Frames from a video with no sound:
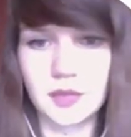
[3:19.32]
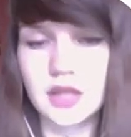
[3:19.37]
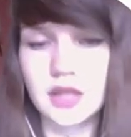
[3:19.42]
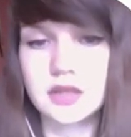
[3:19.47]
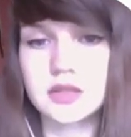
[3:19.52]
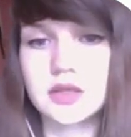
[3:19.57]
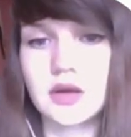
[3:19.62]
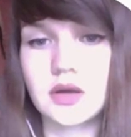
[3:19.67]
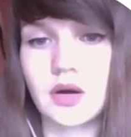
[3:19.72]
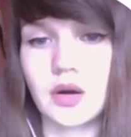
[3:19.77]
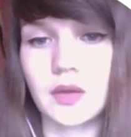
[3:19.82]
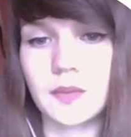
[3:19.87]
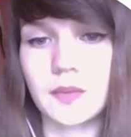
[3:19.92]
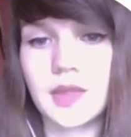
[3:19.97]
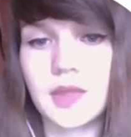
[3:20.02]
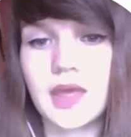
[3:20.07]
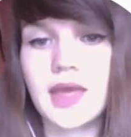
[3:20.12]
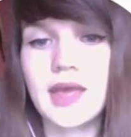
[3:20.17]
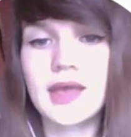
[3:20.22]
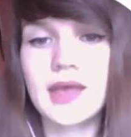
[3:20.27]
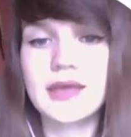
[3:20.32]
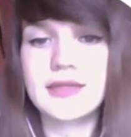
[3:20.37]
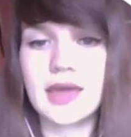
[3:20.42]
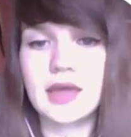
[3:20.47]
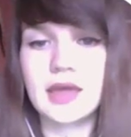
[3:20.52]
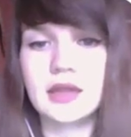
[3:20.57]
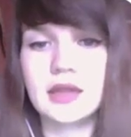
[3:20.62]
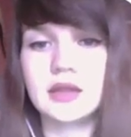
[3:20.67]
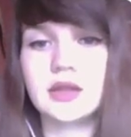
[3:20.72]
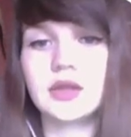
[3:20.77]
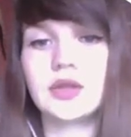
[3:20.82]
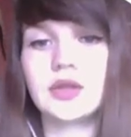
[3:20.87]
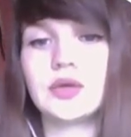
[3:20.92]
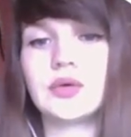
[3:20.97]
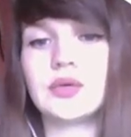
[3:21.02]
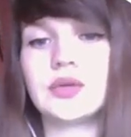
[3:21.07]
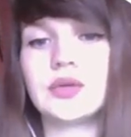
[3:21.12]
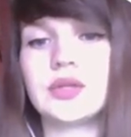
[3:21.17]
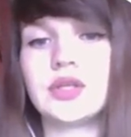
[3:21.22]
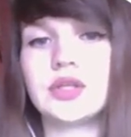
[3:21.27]
and so on. Then
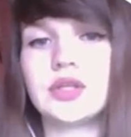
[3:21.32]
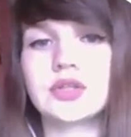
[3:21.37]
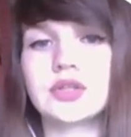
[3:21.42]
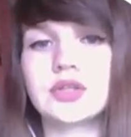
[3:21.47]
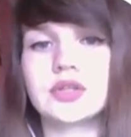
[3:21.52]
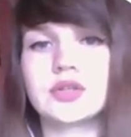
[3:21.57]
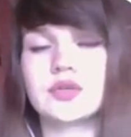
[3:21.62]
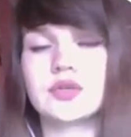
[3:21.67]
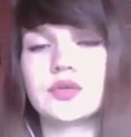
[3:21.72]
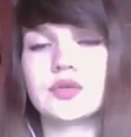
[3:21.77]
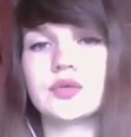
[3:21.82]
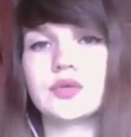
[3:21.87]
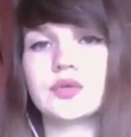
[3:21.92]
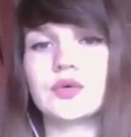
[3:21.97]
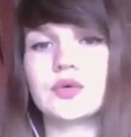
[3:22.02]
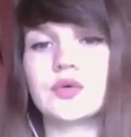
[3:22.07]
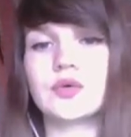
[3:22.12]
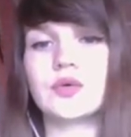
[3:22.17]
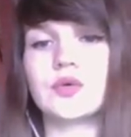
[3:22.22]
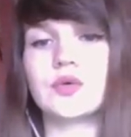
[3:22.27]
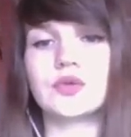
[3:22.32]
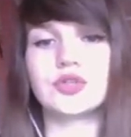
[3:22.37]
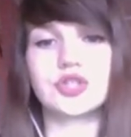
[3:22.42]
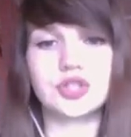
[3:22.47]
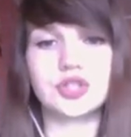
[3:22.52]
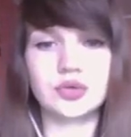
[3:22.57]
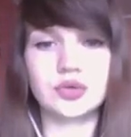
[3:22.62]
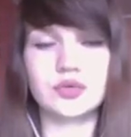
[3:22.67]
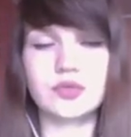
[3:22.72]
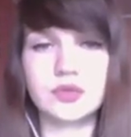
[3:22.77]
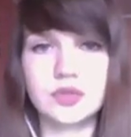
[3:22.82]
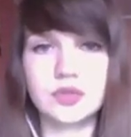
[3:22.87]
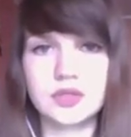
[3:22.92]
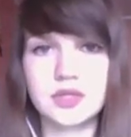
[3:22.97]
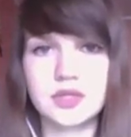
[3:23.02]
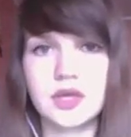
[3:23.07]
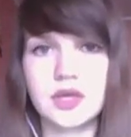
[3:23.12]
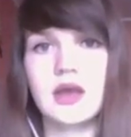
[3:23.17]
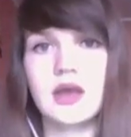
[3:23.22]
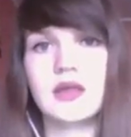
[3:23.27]
you need to
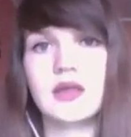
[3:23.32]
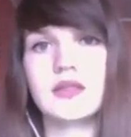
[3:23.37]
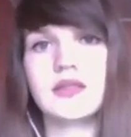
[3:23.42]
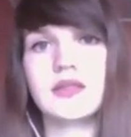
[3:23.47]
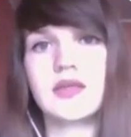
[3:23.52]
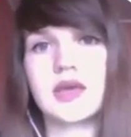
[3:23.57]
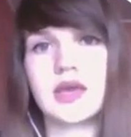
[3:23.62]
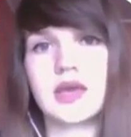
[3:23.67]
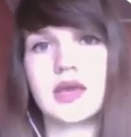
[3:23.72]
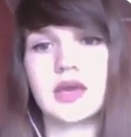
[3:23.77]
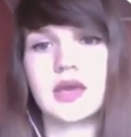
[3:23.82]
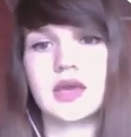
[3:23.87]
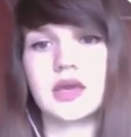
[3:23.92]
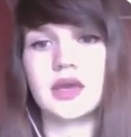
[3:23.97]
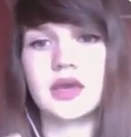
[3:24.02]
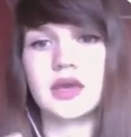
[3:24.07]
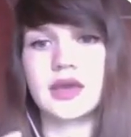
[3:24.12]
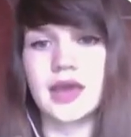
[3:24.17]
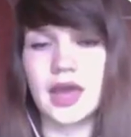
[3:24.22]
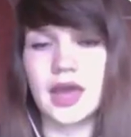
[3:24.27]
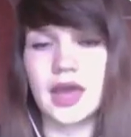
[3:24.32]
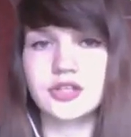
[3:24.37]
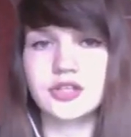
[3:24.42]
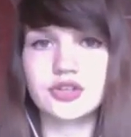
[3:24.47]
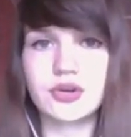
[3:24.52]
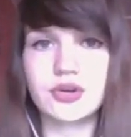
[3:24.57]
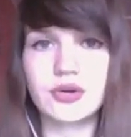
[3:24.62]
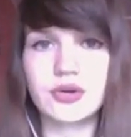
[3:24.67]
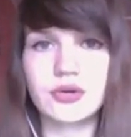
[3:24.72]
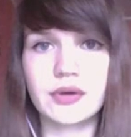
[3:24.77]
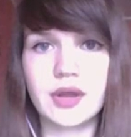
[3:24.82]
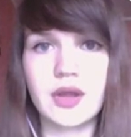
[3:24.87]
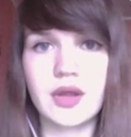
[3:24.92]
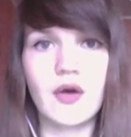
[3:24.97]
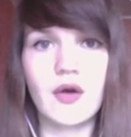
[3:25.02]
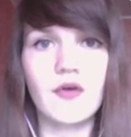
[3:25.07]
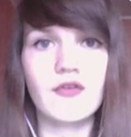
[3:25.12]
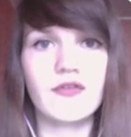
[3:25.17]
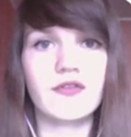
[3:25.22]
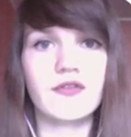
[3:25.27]
choose the category
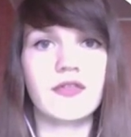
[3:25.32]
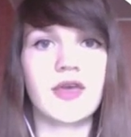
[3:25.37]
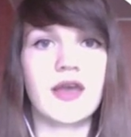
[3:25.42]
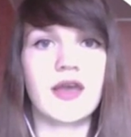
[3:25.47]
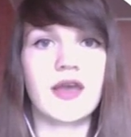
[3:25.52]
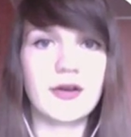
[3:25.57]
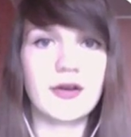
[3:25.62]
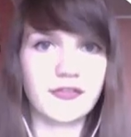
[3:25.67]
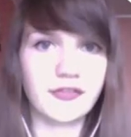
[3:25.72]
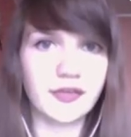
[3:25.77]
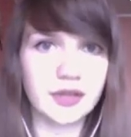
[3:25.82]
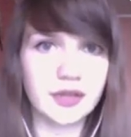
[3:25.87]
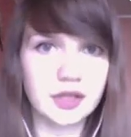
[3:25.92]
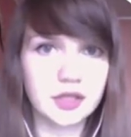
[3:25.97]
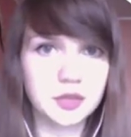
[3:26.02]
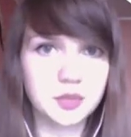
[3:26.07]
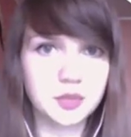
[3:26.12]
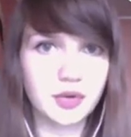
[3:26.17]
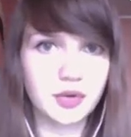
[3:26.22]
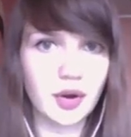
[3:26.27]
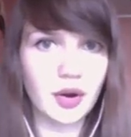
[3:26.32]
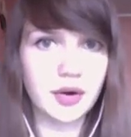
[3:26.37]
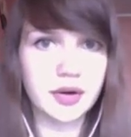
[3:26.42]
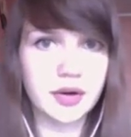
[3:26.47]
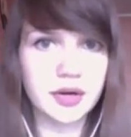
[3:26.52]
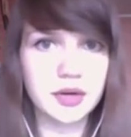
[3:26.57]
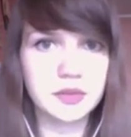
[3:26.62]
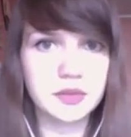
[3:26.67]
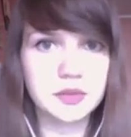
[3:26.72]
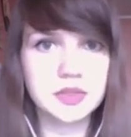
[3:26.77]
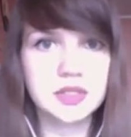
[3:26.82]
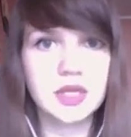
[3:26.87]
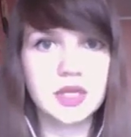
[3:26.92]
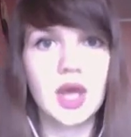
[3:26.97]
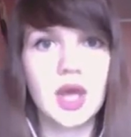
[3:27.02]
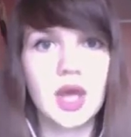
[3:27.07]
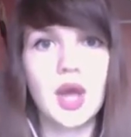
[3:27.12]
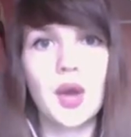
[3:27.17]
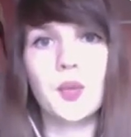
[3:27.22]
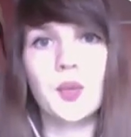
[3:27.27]
of the affiliate programs
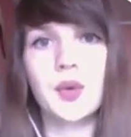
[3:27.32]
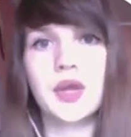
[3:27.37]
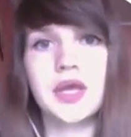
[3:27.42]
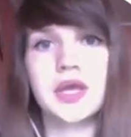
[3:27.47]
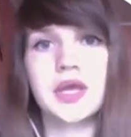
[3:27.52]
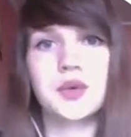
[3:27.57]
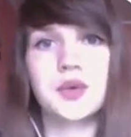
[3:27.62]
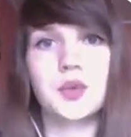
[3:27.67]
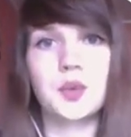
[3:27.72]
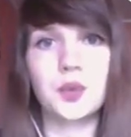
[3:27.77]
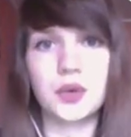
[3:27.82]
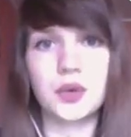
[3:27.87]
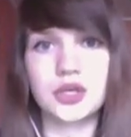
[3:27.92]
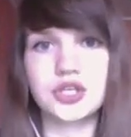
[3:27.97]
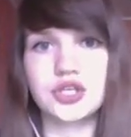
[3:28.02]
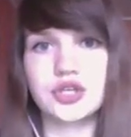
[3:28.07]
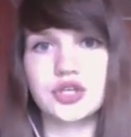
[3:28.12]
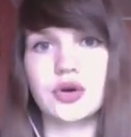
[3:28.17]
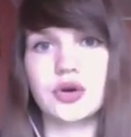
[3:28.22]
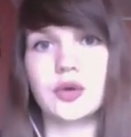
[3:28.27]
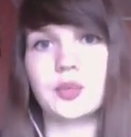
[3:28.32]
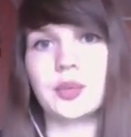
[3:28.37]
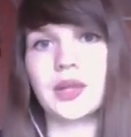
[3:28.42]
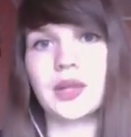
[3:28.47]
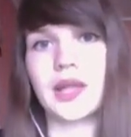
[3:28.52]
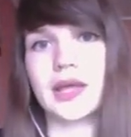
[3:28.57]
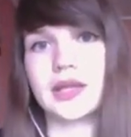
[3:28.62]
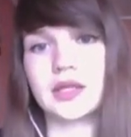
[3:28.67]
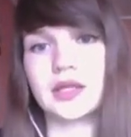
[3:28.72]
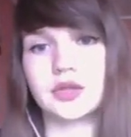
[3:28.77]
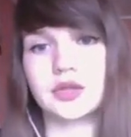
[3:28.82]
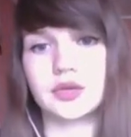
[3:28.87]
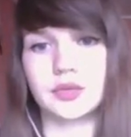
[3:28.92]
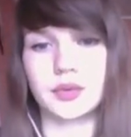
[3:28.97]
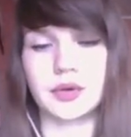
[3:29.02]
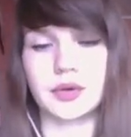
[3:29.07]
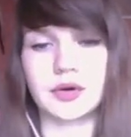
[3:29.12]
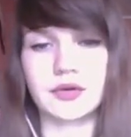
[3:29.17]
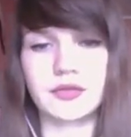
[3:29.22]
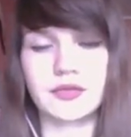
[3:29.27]
with which you are planning to
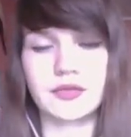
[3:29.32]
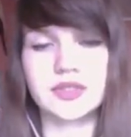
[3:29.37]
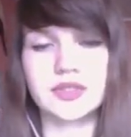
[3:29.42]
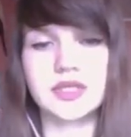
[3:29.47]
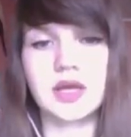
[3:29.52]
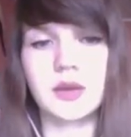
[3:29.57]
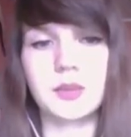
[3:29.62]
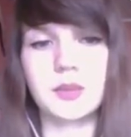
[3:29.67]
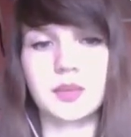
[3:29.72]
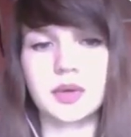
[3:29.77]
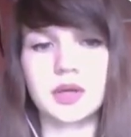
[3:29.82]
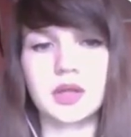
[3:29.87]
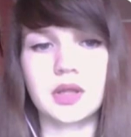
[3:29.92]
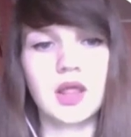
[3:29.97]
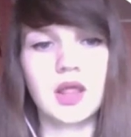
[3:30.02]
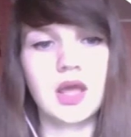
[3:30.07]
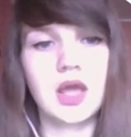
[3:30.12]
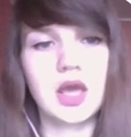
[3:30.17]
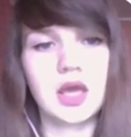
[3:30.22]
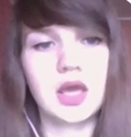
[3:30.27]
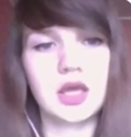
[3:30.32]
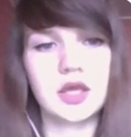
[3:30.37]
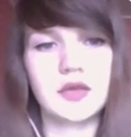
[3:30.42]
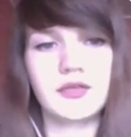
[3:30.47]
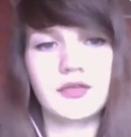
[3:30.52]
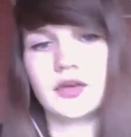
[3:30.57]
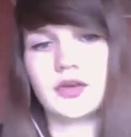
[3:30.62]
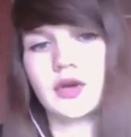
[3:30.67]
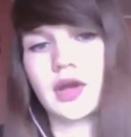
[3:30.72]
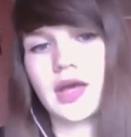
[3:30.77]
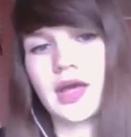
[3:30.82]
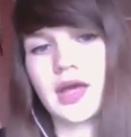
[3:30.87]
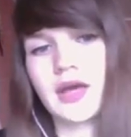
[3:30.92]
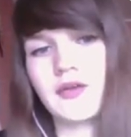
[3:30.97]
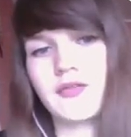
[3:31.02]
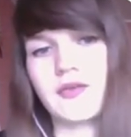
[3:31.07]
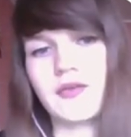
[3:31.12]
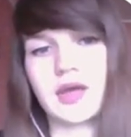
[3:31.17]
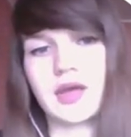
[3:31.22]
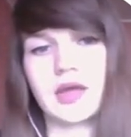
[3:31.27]
work. For example, if you
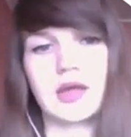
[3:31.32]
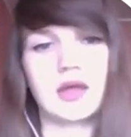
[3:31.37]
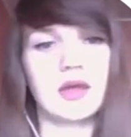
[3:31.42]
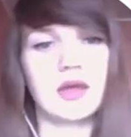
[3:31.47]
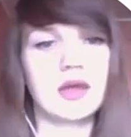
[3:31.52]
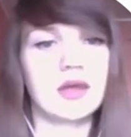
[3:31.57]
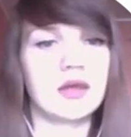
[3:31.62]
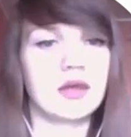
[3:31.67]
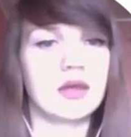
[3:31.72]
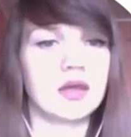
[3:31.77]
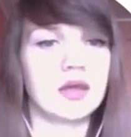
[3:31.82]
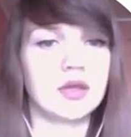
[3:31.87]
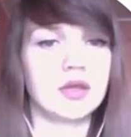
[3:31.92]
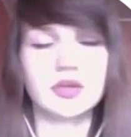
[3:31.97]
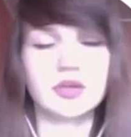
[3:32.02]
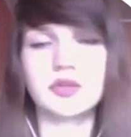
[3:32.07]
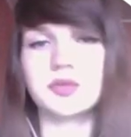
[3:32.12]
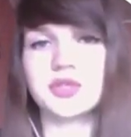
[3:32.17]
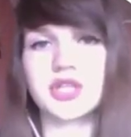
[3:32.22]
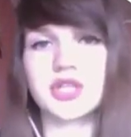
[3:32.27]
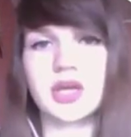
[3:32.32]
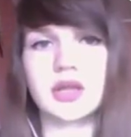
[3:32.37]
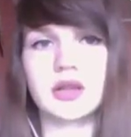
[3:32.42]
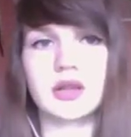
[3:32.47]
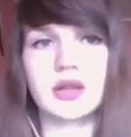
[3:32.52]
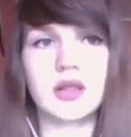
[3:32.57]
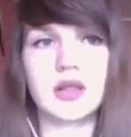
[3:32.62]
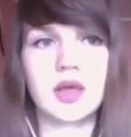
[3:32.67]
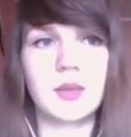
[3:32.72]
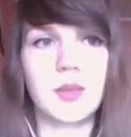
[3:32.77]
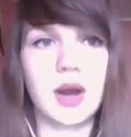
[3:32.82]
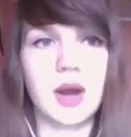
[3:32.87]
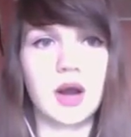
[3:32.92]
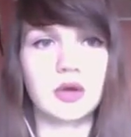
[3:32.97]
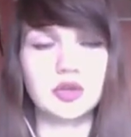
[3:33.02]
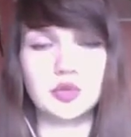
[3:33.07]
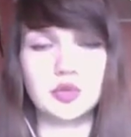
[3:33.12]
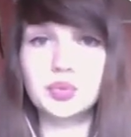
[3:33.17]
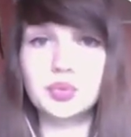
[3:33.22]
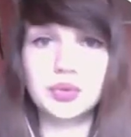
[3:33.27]
have a YouTube channel
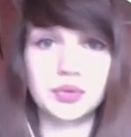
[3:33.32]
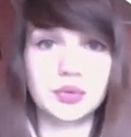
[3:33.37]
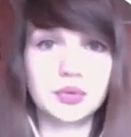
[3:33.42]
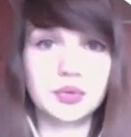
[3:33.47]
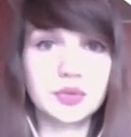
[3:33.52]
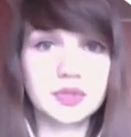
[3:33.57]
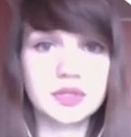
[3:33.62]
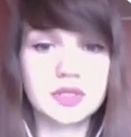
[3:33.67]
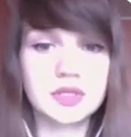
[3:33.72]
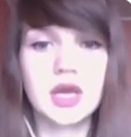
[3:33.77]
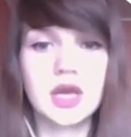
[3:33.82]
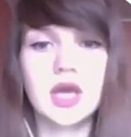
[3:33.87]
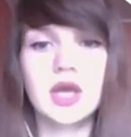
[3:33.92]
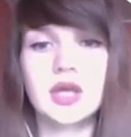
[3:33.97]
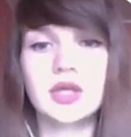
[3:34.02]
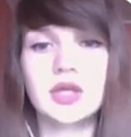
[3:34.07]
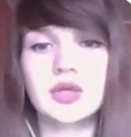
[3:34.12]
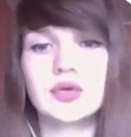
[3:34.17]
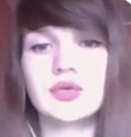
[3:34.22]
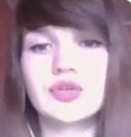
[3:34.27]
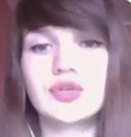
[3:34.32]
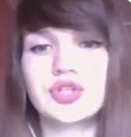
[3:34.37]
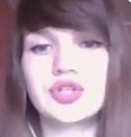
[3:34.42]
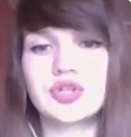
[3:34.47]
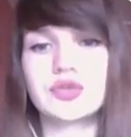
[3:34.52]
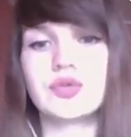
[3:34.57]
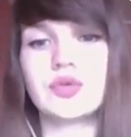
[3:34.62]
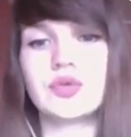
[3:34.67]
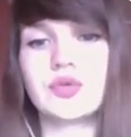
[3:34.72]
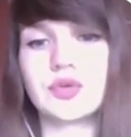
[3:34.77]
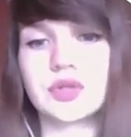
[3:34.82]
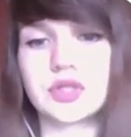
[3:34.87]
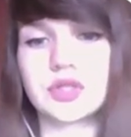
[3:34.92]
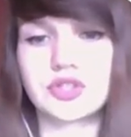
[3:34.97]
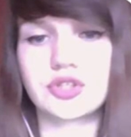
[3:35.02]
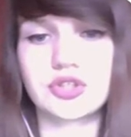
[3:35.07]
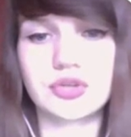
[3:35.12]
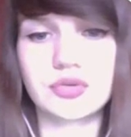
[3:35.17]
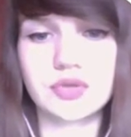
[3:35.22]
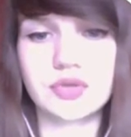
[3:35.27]
about books, you should
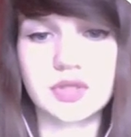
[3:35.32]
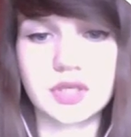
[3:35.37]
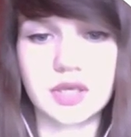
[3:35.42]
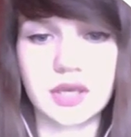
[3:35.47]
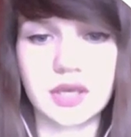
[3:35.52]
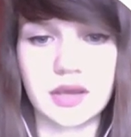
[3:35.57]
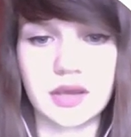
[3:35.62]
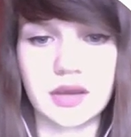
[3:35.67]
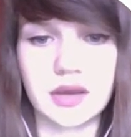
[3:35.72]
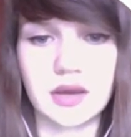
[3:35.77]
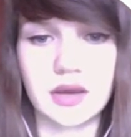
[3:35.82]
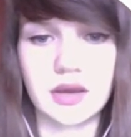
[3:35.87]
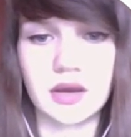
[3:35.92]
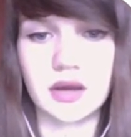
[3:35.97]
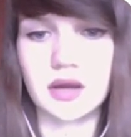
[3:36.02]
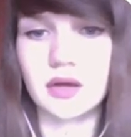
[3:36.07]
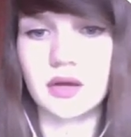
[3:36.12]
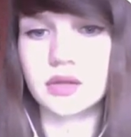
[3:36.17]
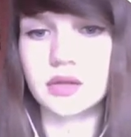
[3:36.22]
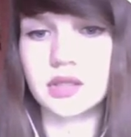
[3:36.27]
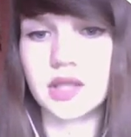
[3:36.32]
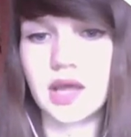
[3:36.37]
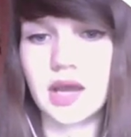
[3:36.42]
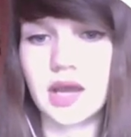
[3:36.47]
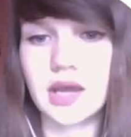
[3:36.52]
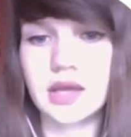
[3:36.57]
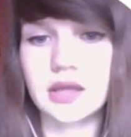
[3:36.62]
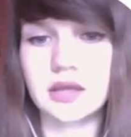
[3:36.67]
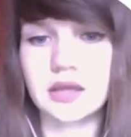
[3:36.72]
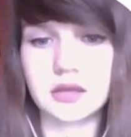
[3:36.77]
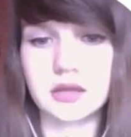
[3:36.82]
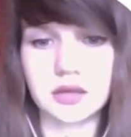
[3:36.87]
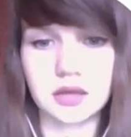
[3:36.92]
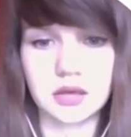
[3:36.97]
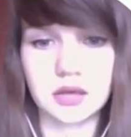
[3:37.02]
choose here online